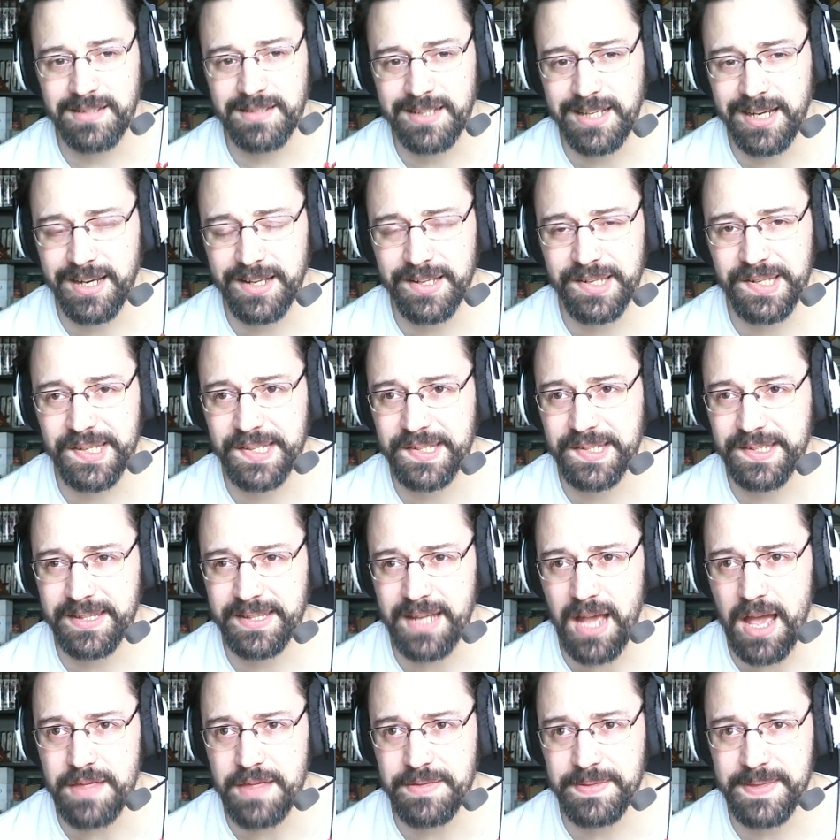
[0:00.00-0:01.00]
Because
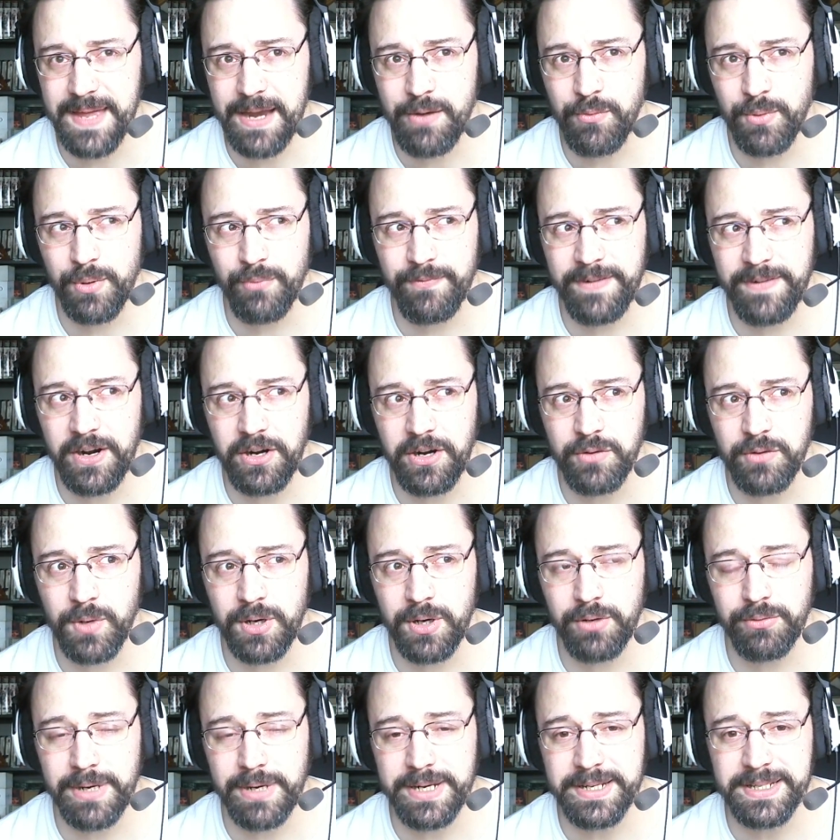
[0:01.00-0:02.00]
they were very
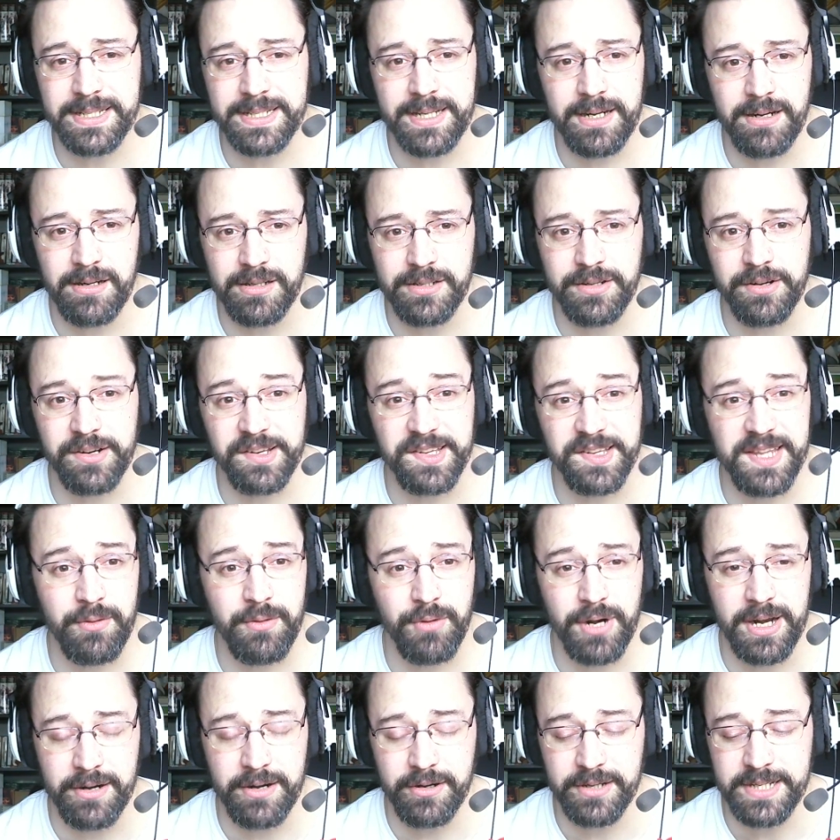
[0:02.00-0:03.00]
well written characters. They
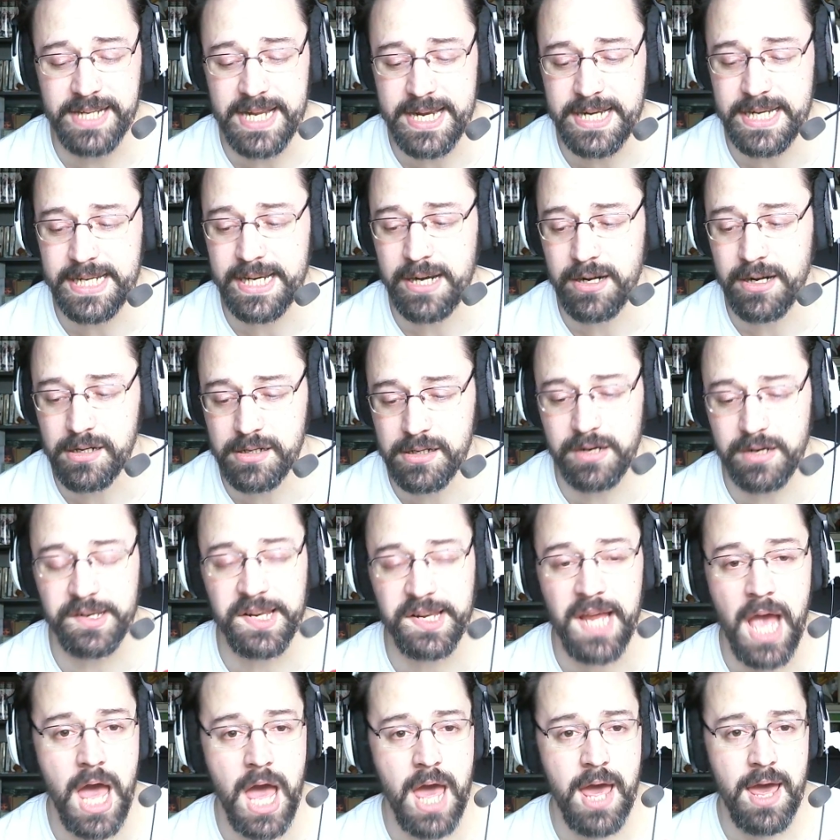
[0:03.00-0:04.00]
were entertaining
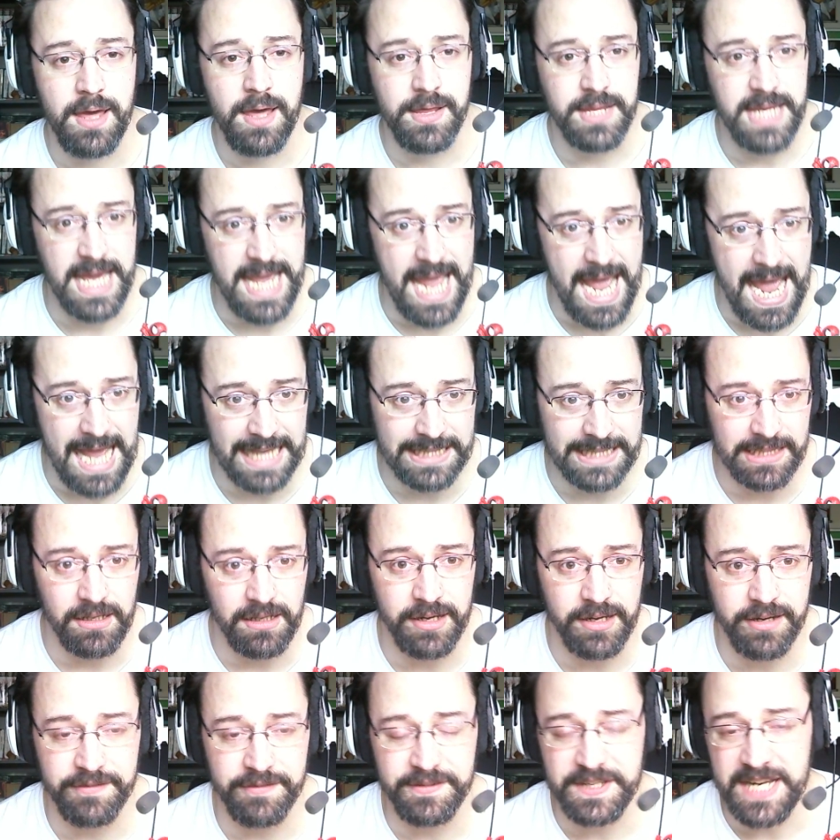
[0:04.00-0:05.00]
characters. They had a
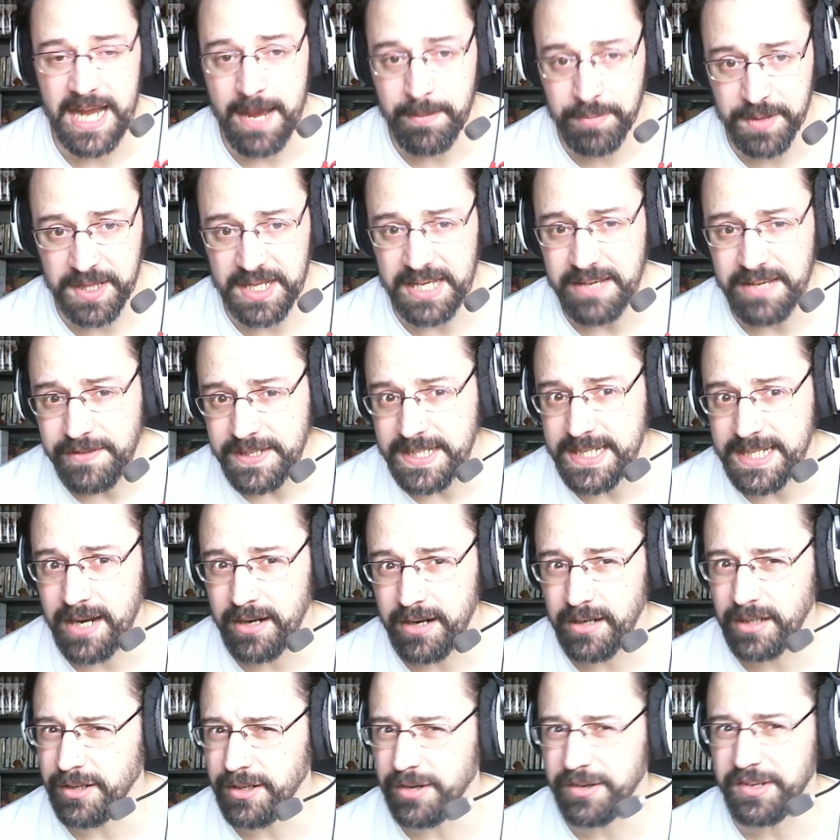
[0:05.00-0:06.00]
lot of depth. Even
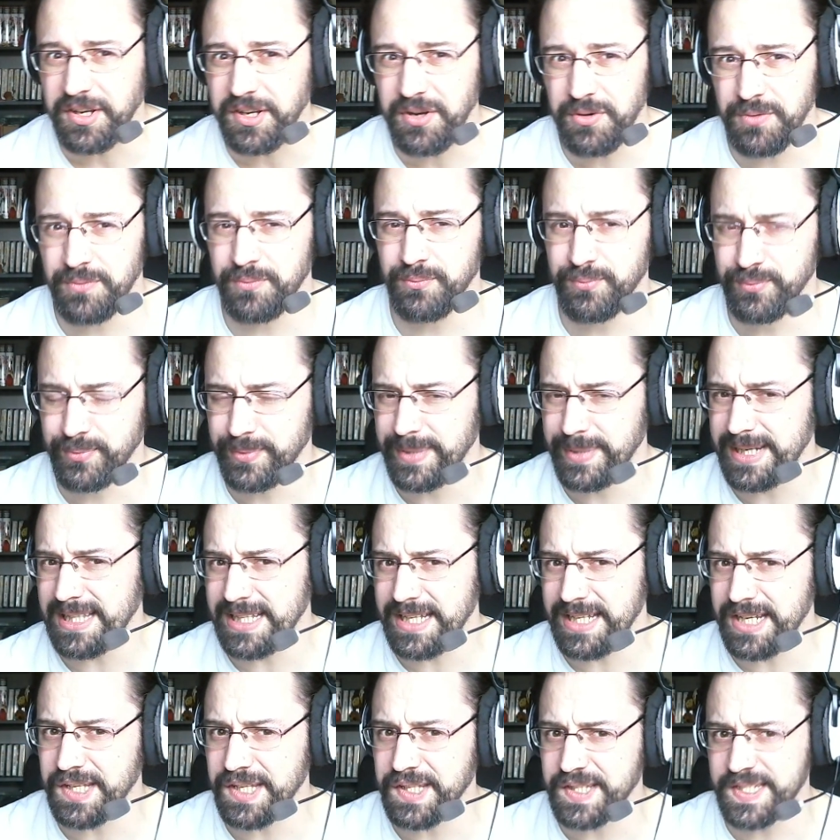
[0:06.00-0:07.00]
characters who
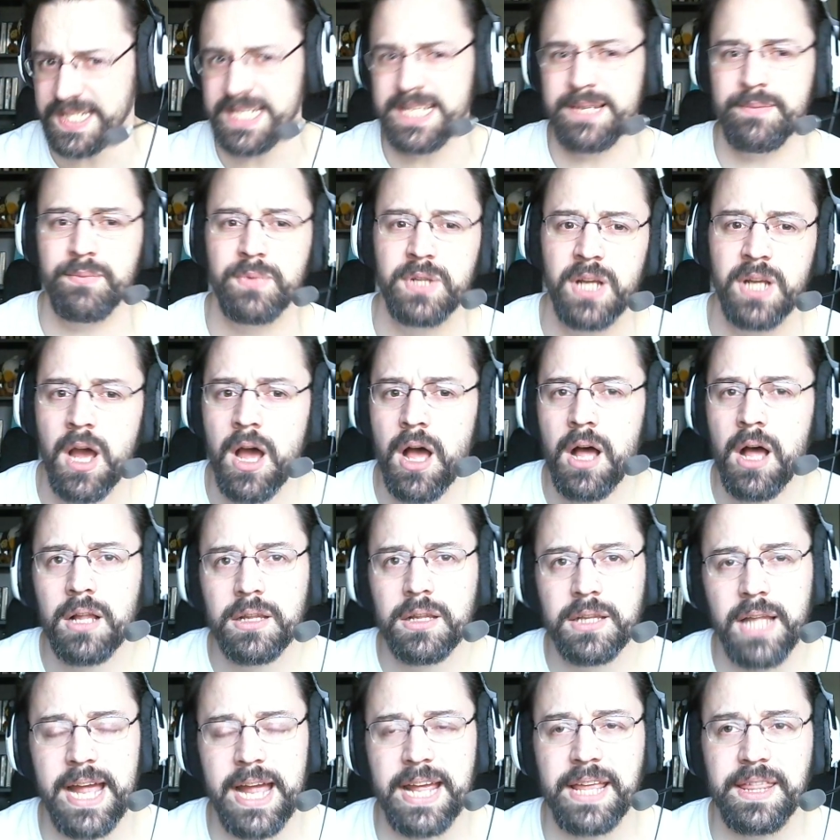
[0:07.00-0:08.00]
really seemed
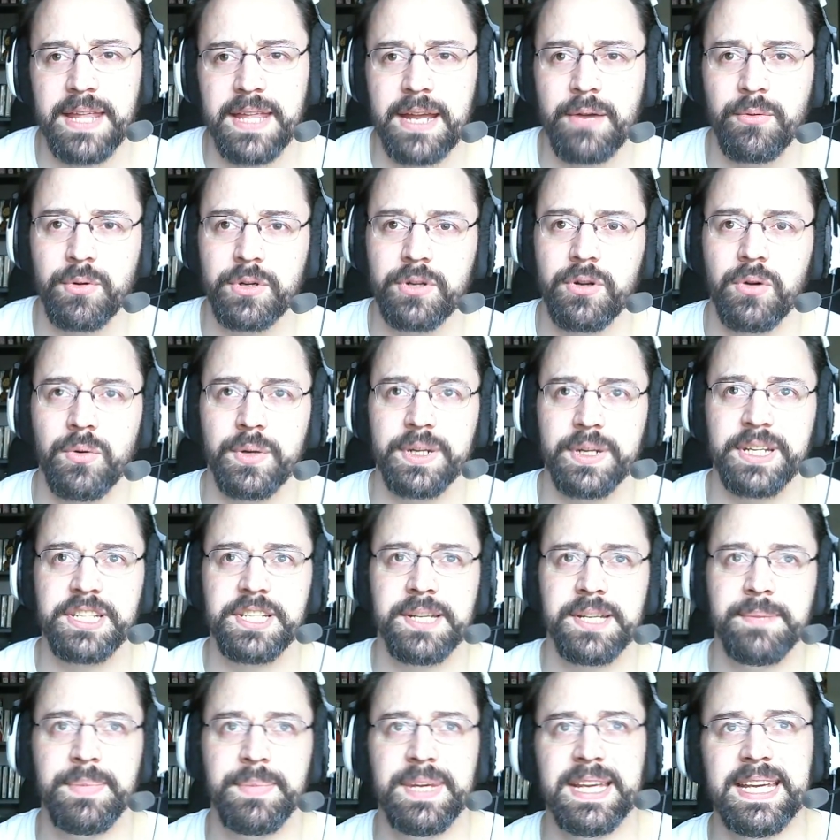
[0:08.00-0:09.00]
like they were going
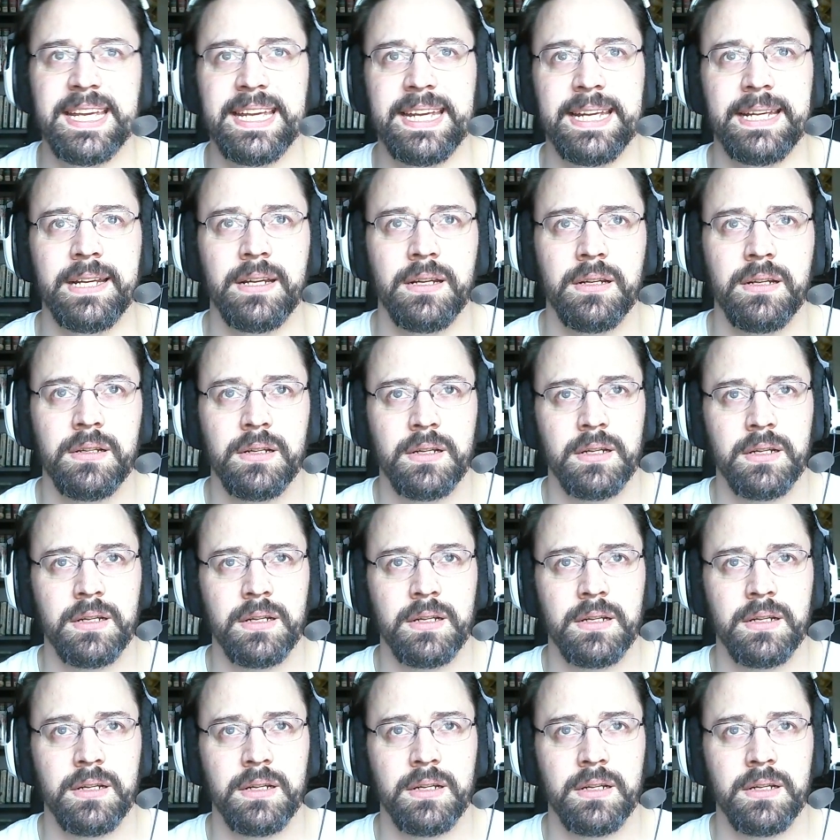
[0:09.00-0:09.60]
to be